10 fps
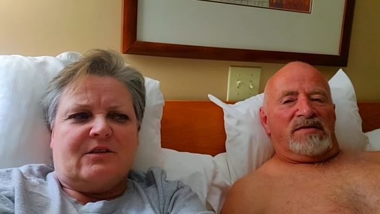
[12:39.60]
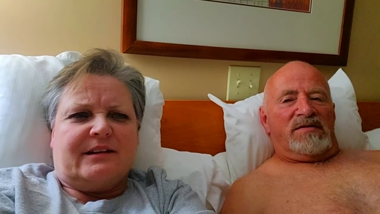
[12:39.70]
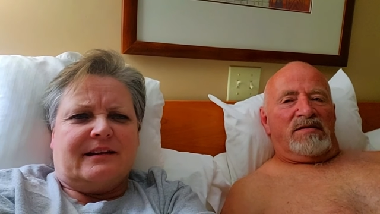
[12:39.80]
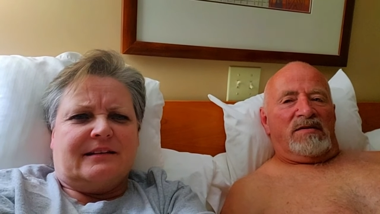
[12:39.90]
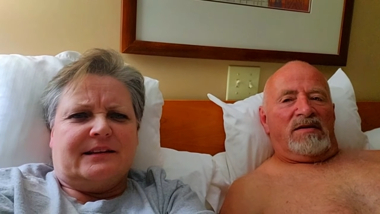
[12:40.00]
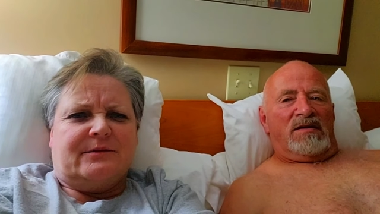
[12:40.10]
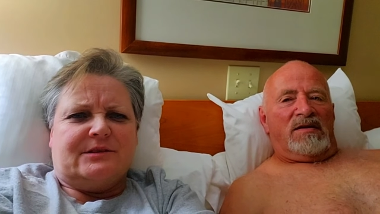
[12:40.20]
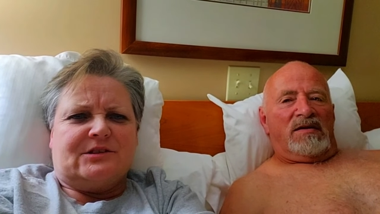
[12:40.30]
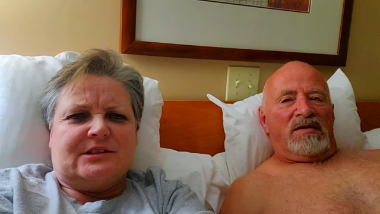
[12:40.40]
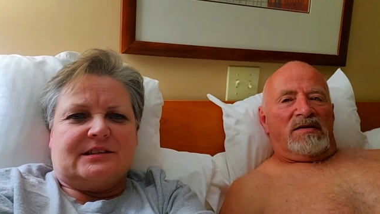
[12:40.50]
Speaker 1: yeah,
Speaker 2: he
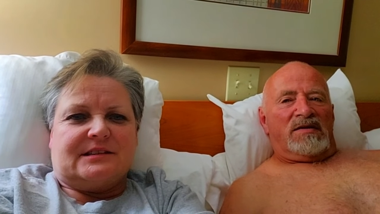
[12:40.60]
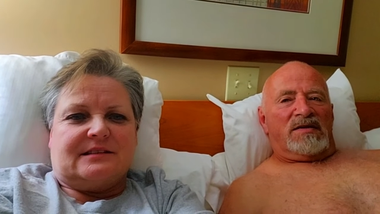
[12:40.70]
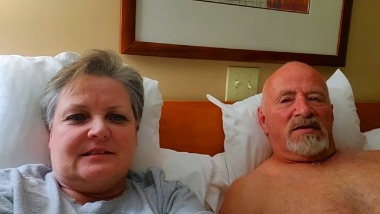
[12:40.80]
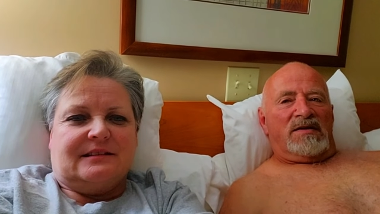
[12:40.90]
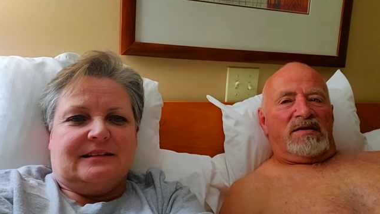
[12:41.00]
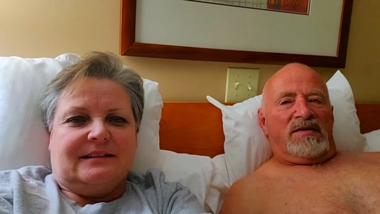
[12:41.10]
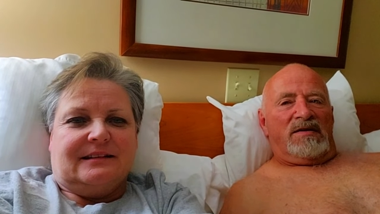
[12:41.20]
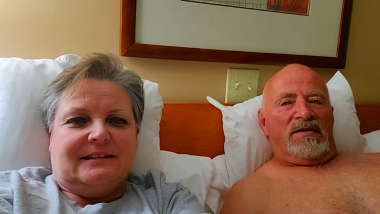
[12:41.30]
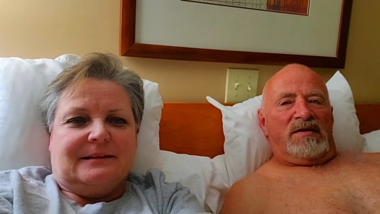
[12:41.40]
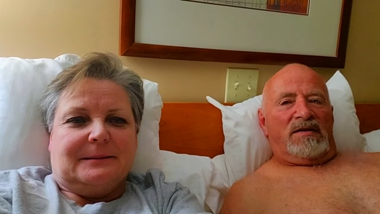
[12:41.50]
was just just like
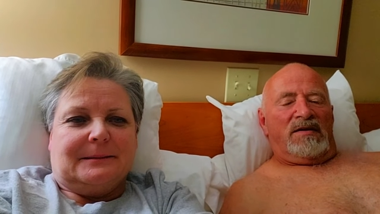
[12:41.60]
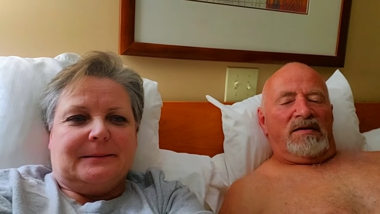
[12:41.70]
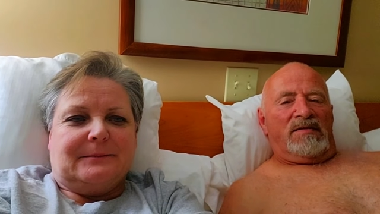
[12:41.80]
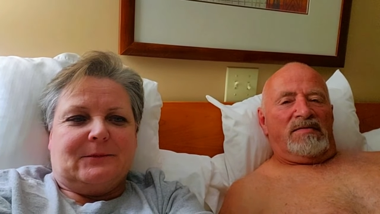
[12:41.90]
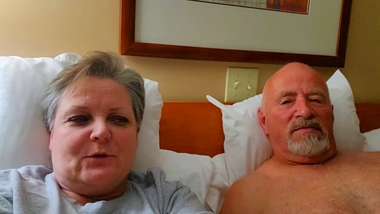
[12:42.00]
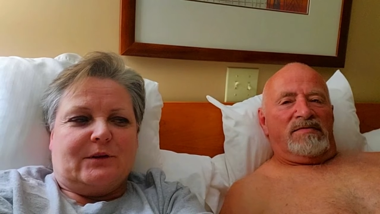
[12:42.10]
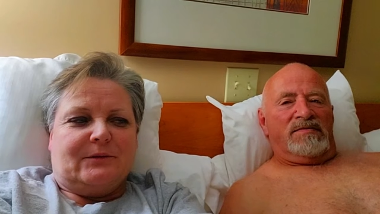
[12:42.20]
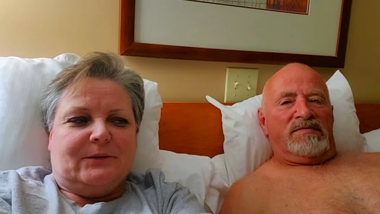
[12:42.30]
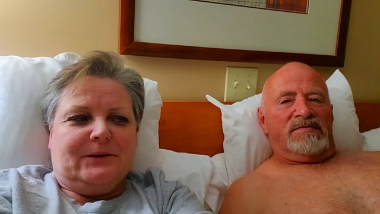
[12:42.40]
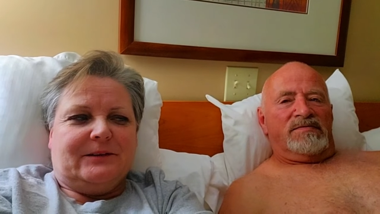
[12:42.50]
I'm going.
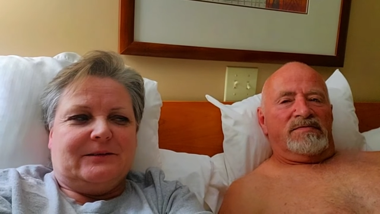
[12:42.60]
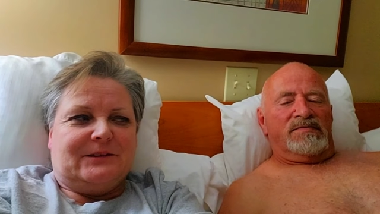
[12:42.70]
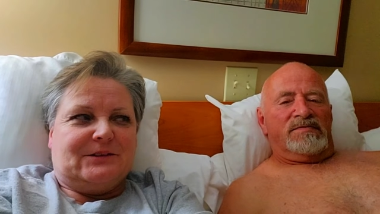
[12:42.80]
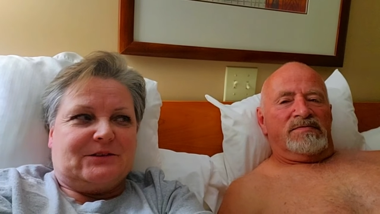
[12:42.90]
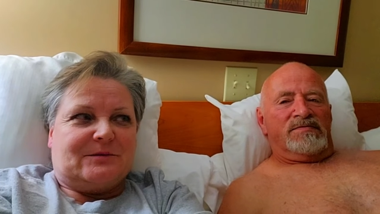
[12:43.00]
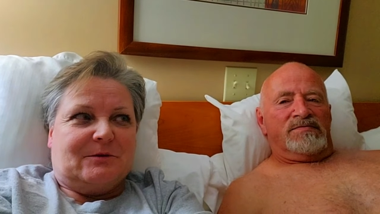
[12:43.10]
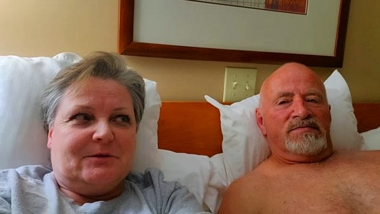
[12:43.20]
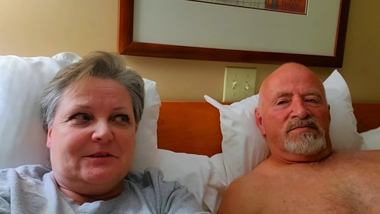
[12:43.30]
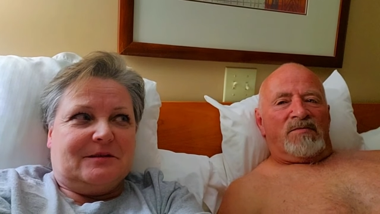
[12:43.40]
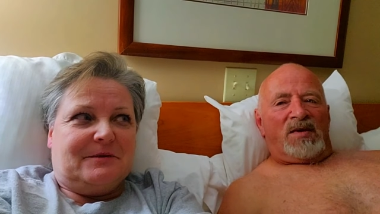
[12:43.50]
What?
Speaker 1: You smoke
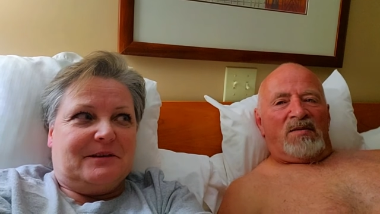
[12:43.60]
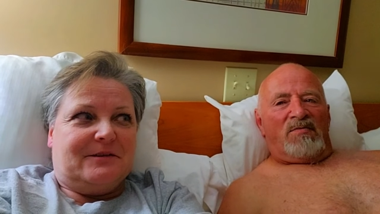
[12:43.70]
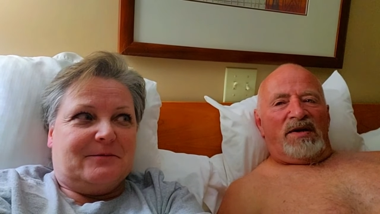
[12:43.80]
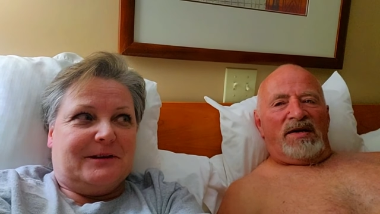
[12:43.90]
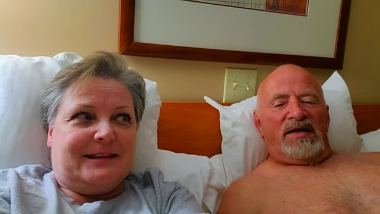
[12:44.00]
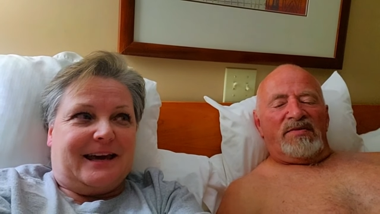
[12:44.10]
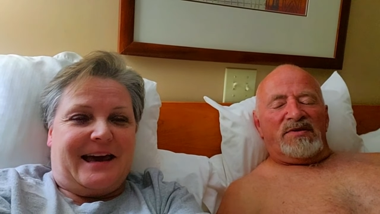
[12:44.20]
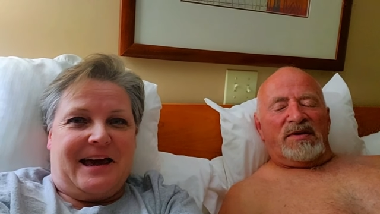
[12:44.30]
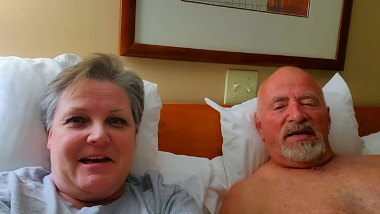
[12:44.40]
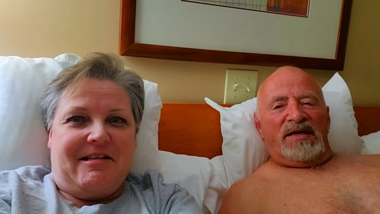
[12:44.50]
something or what? He lives,
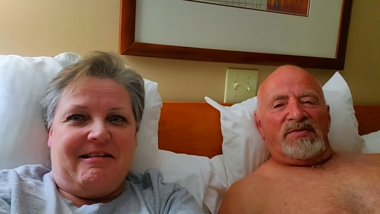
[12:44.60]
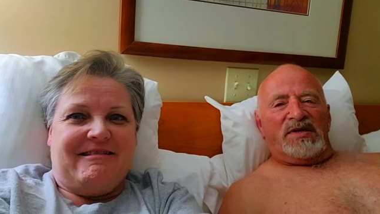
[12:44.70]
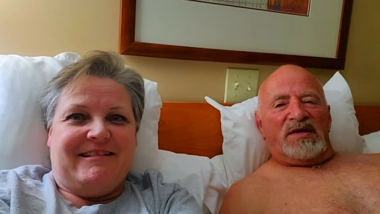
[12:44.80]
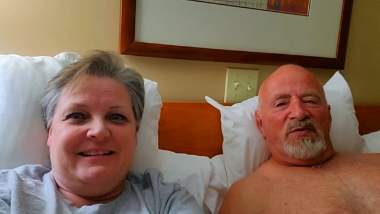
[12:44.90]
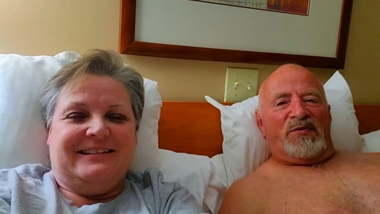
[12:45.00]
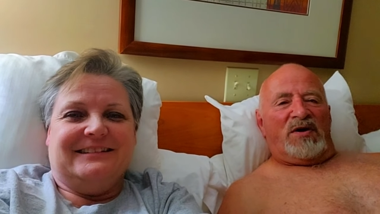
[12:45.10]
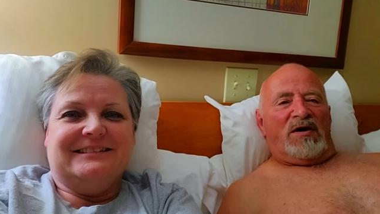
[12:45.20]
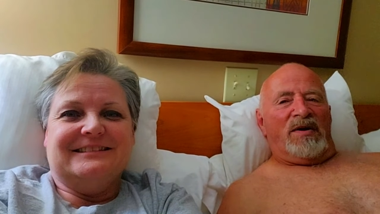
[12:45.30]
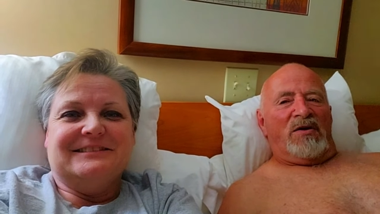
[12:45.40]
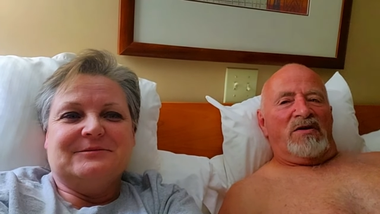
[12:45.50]
he lives in a farm
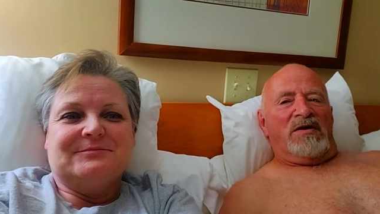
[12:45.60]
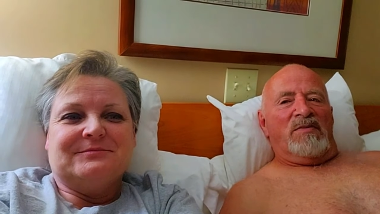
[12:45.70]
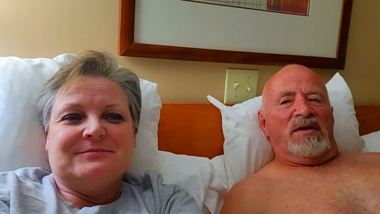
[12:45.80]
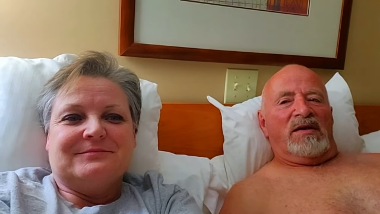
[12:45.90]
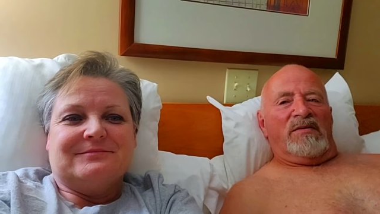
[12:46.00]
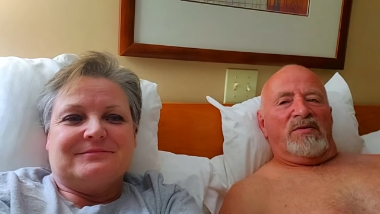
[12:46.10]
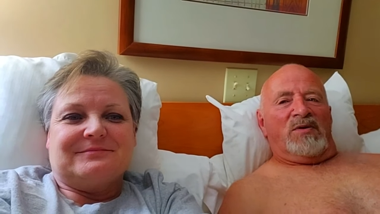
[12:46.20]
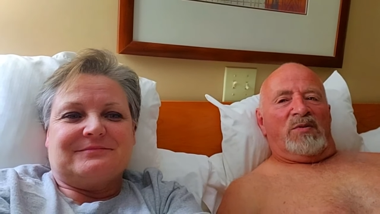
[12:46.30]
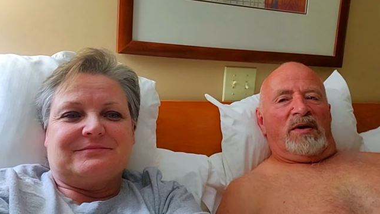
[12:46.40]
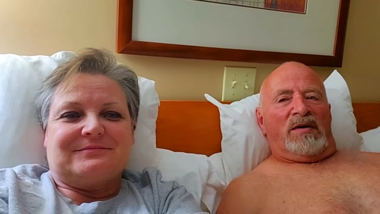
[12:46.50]
out in the middle of
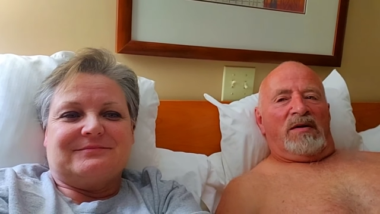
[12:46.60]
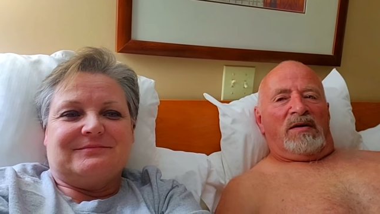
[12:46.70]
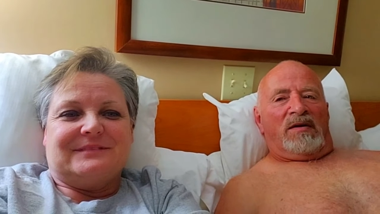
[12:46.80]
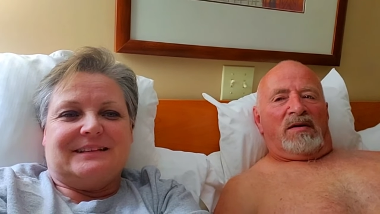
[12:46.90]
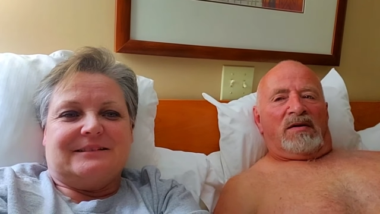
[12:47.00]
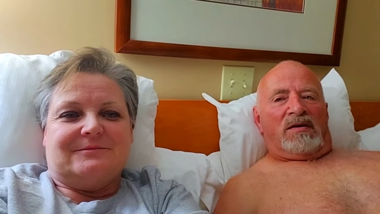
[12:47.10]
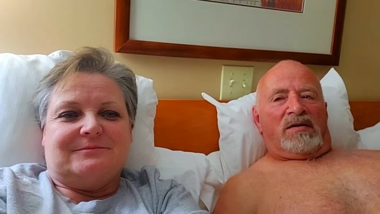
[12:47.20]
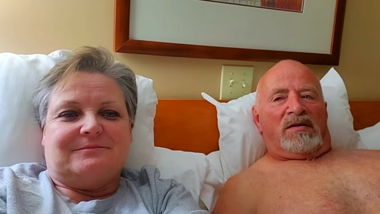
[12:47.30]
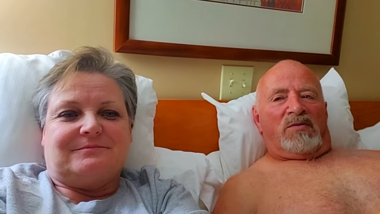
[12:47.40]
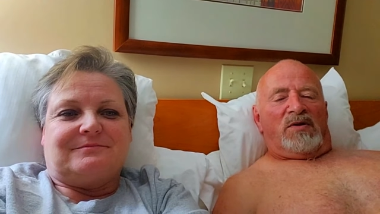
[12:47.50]
nowhere. Yeah.
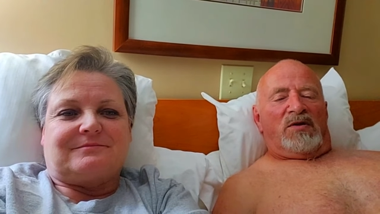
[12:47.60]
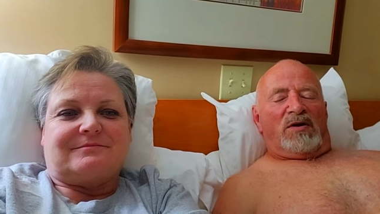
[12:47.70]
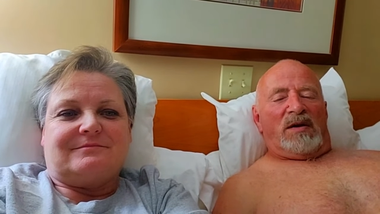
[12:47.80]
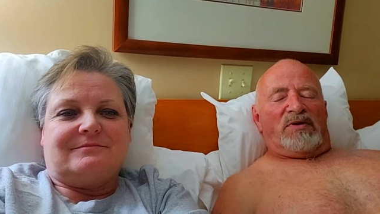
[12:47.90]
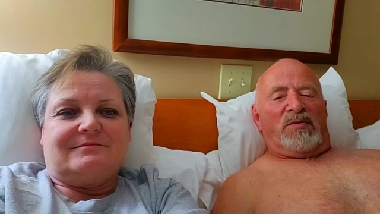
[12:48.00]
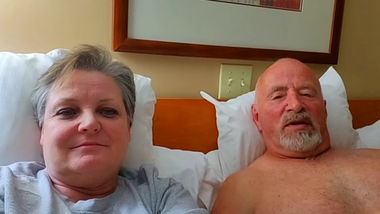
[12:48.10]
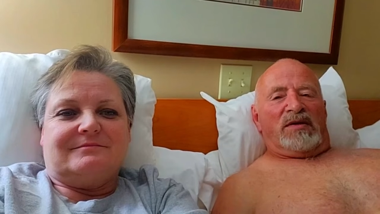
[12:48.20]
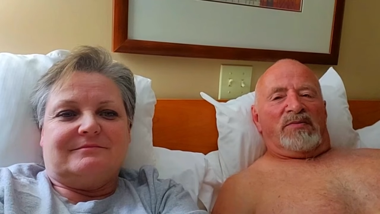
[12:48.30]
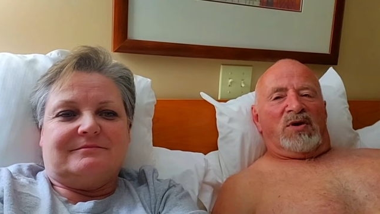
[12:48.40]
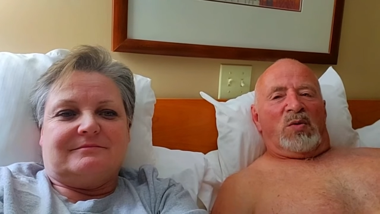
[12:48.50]
When you look up the middle
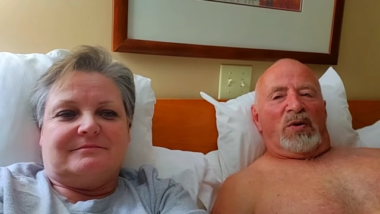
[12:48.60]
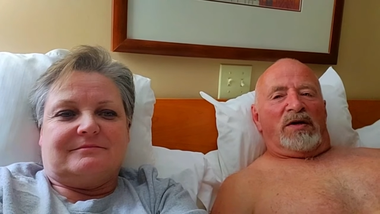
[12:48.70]
of nowhere